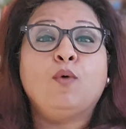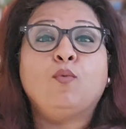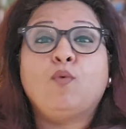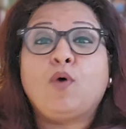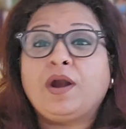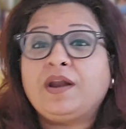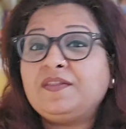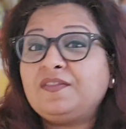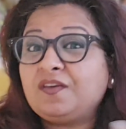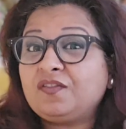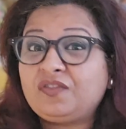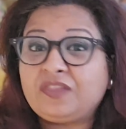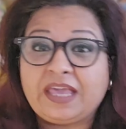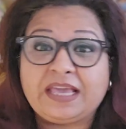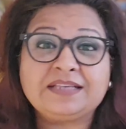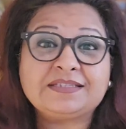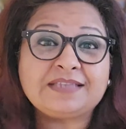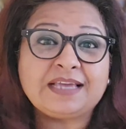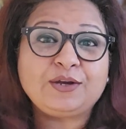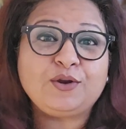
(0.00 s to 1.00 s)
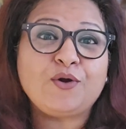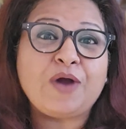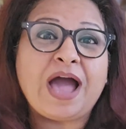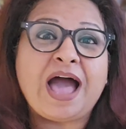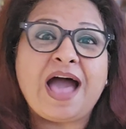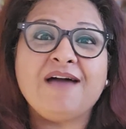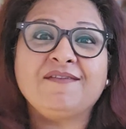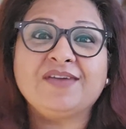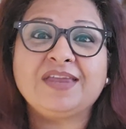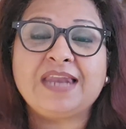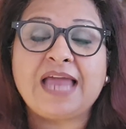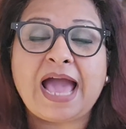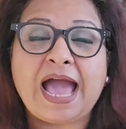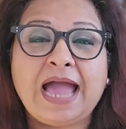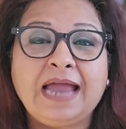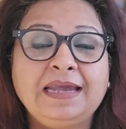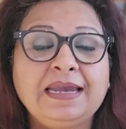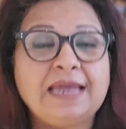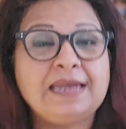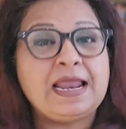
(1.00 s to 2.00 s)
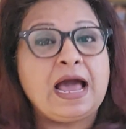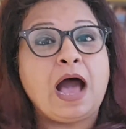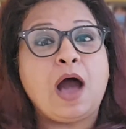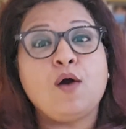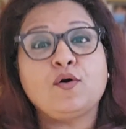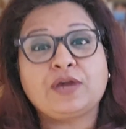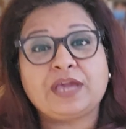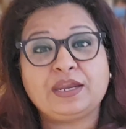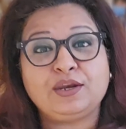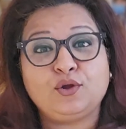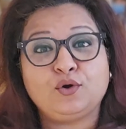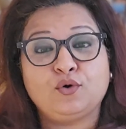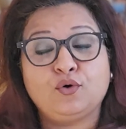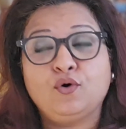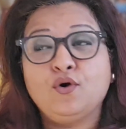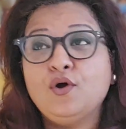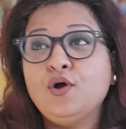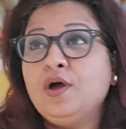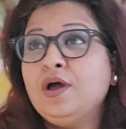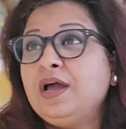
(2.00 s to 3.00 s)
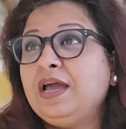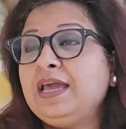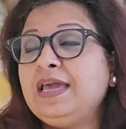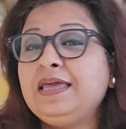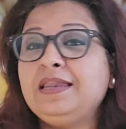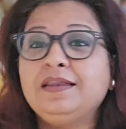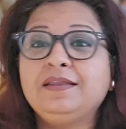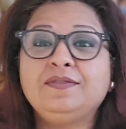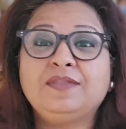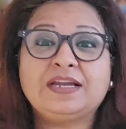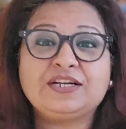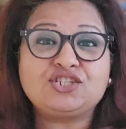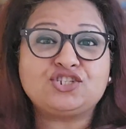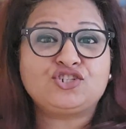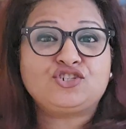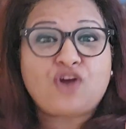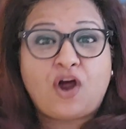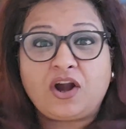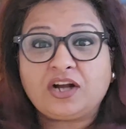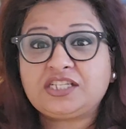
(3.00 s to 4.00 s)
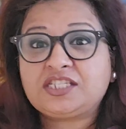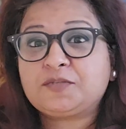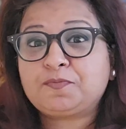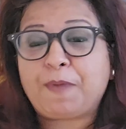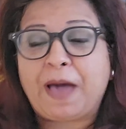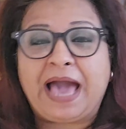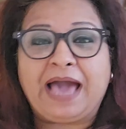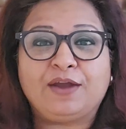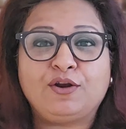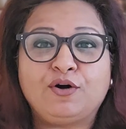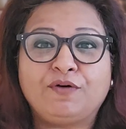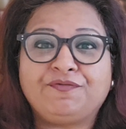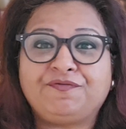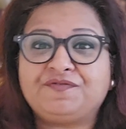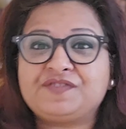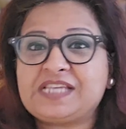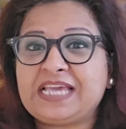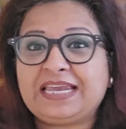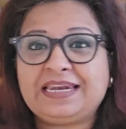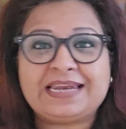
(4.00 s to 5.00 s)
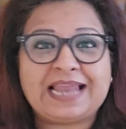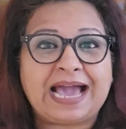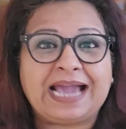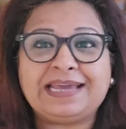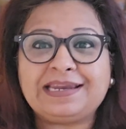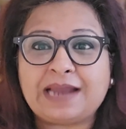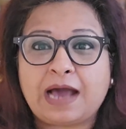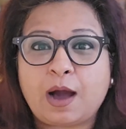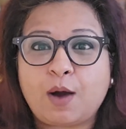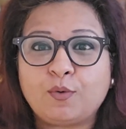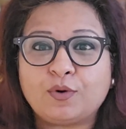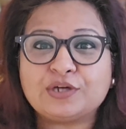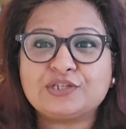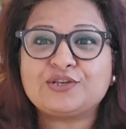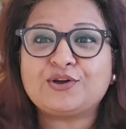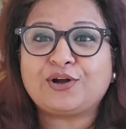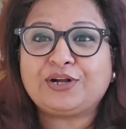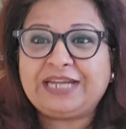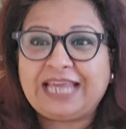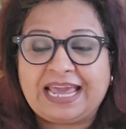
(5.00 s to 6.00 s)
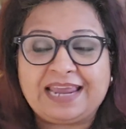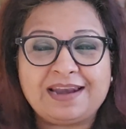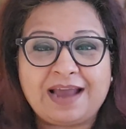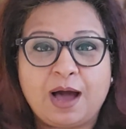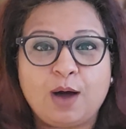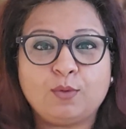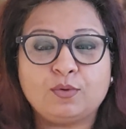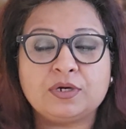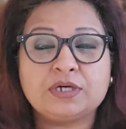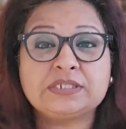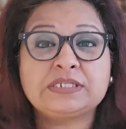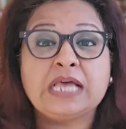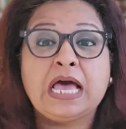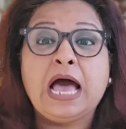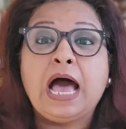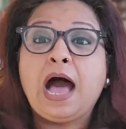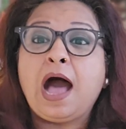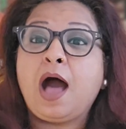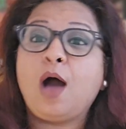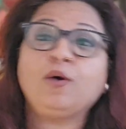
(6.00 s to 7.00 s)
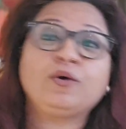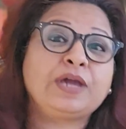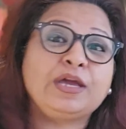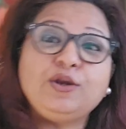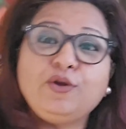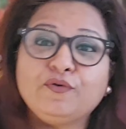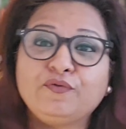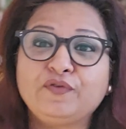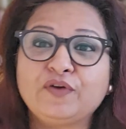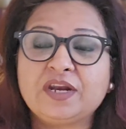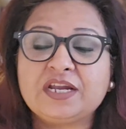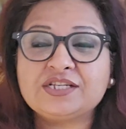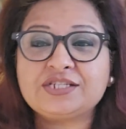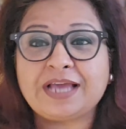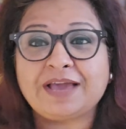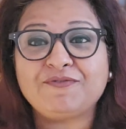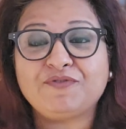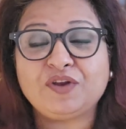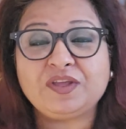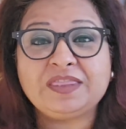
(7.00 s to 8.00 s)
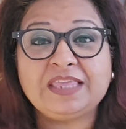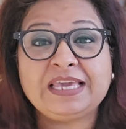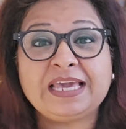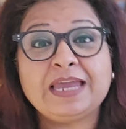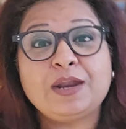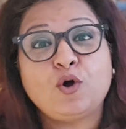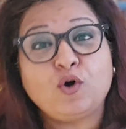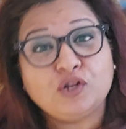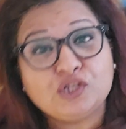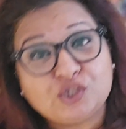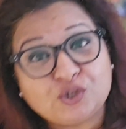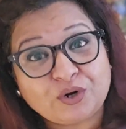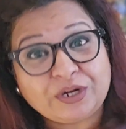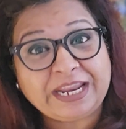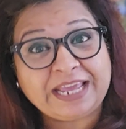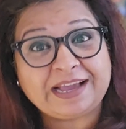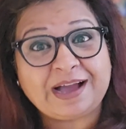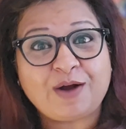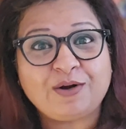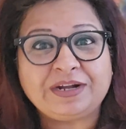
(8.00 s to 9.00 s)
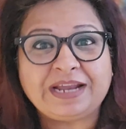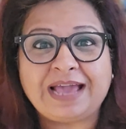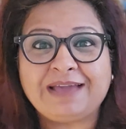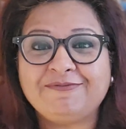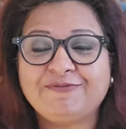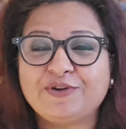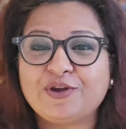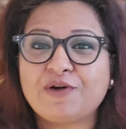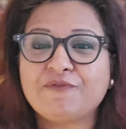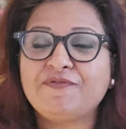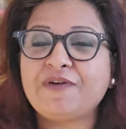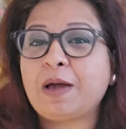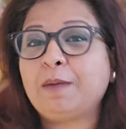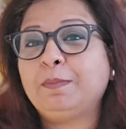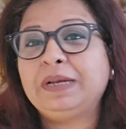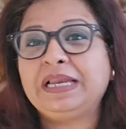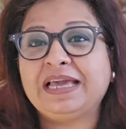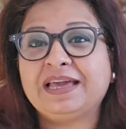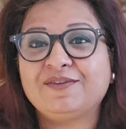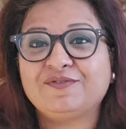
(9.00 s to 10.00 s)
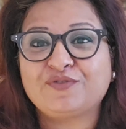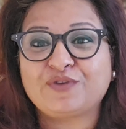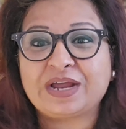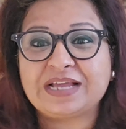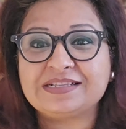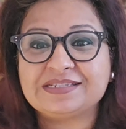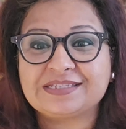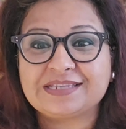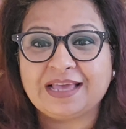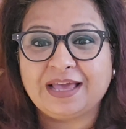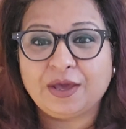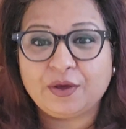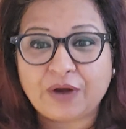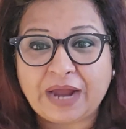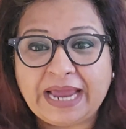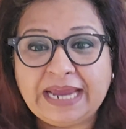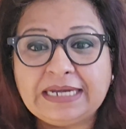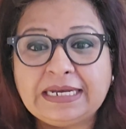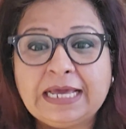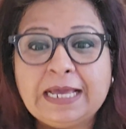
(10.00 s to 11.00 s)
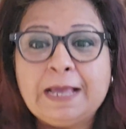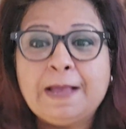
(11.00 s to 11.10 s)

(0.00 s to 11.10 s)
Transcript: What are the things that you have in hand and how can you, in that short span of say 9 hours or 10 hours, how can you finish everything and also take out time for your family and friends, right?